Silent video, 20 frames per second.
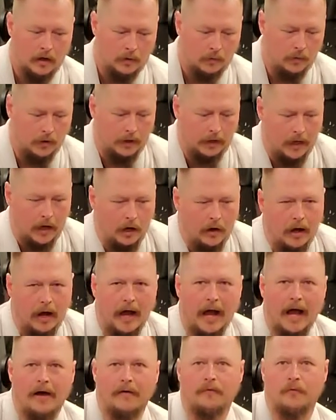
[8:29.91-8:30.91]
we're now
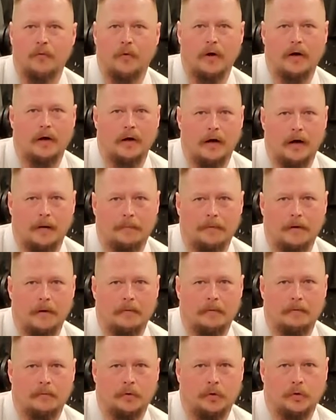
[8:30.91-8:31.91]
halfway up
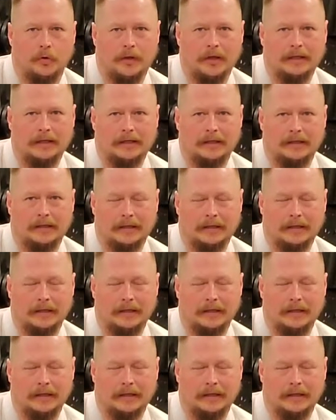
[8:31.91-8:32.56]
between